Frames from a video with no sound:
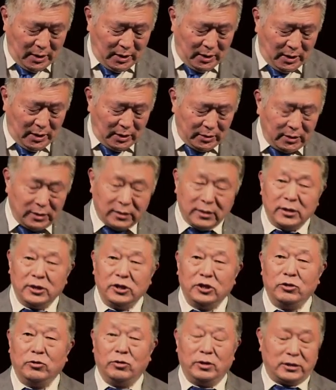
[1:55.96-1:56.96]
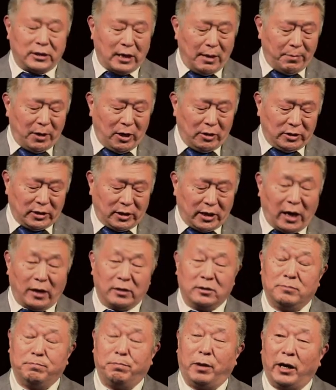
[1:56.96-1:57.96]
Uh, another issue is about the
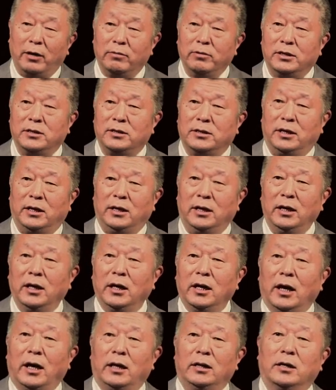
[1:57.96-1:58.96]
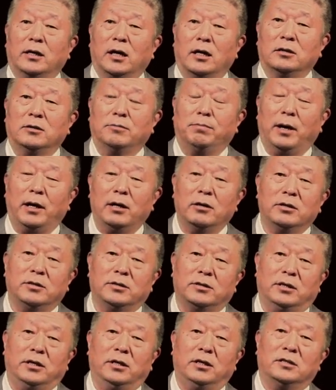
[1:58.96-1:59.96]
conspiracy, and the
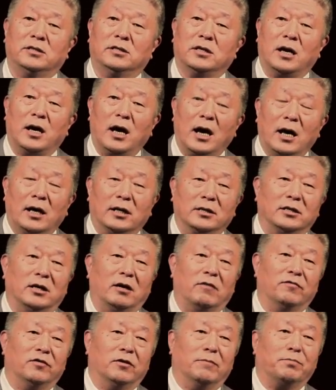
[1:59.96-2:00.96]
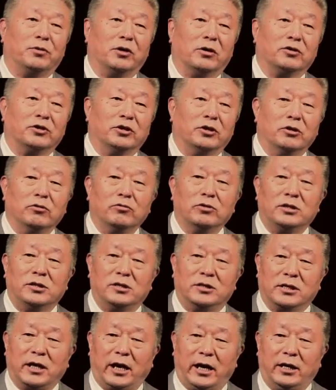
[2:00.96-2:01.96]
conspiracy is the heart of the
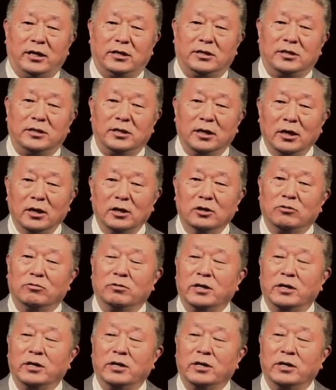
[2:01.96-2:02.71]
prosecution's case to